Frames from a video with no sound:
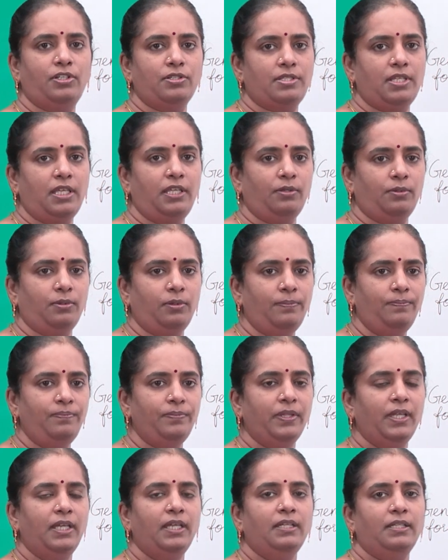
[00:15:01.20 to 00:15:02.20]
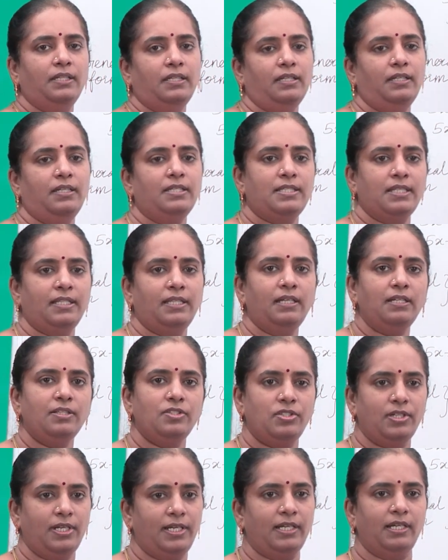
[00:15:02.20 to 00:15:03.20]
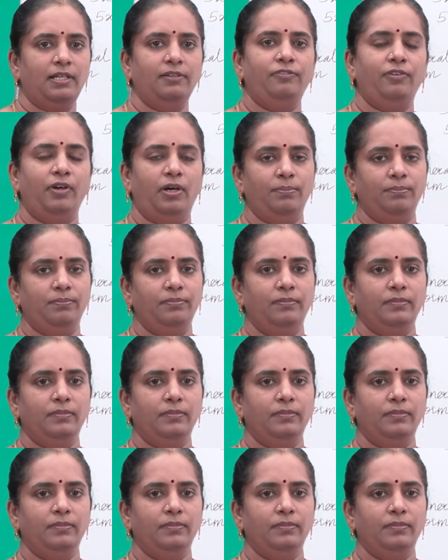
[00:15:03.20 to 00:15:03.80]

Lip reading: to 0 is in the general form,